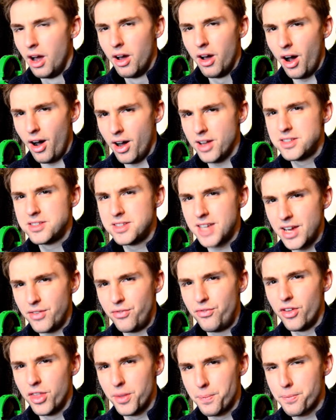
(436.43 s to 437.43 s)
I'd say
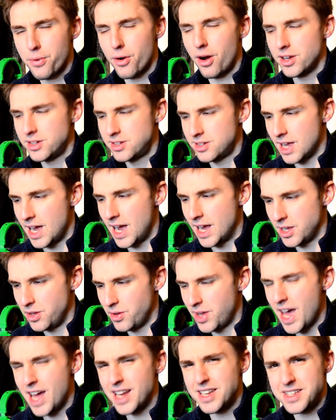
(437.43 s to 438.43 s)
for the price tag, you
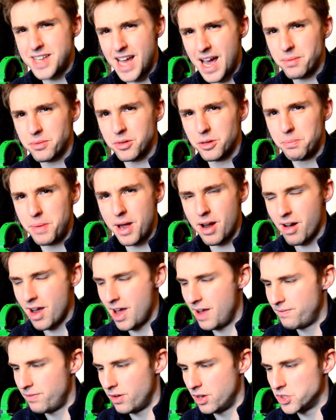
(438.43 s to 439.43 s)
get a damn good pair of
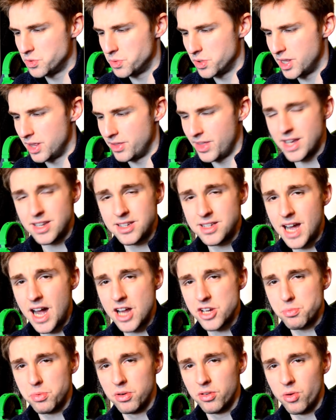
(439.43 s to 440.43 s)
headphones with it. They're
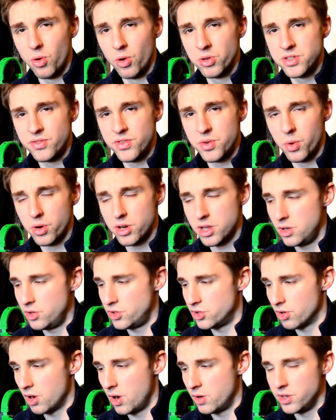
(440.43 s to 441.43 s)
detachable, of course, if you want to use
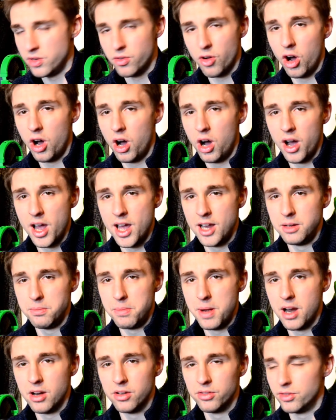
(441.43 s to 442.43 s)
your own. You've got a high-end
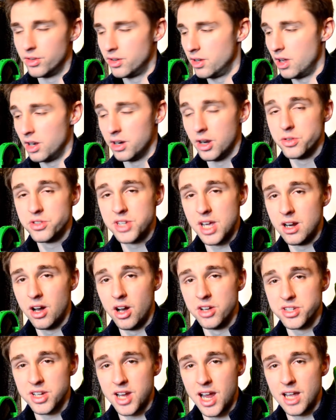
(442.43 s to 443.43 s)
pair of, I don't know,
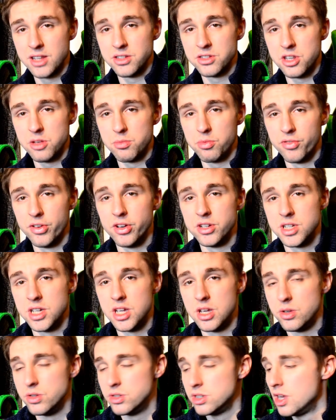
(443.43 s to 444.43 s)
Sennheiser cans that you prefer to
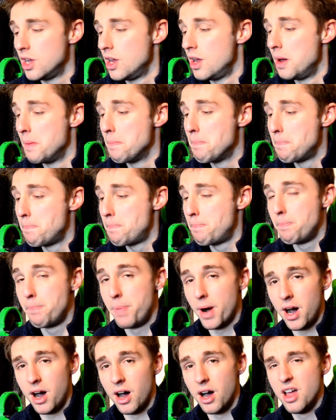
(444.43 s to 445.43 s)
use.
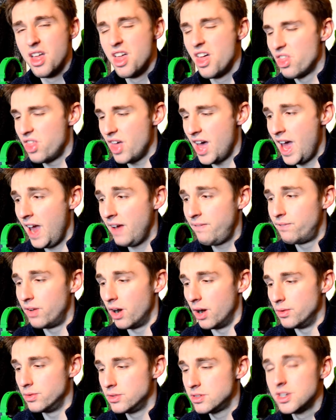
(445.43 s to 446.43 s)
But the
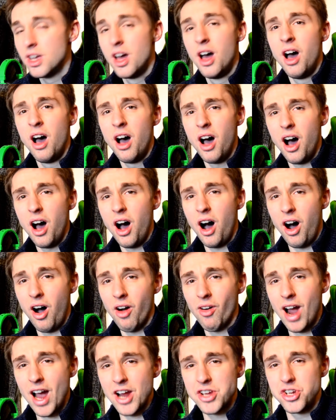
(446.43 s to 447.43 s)
headphones are
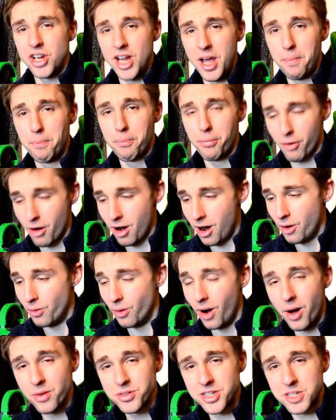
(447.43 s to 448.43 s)
actually a pro.
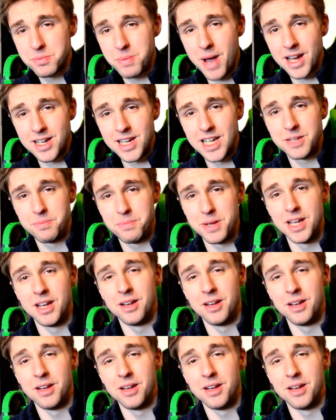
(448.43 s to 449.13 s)
I was expecting it to be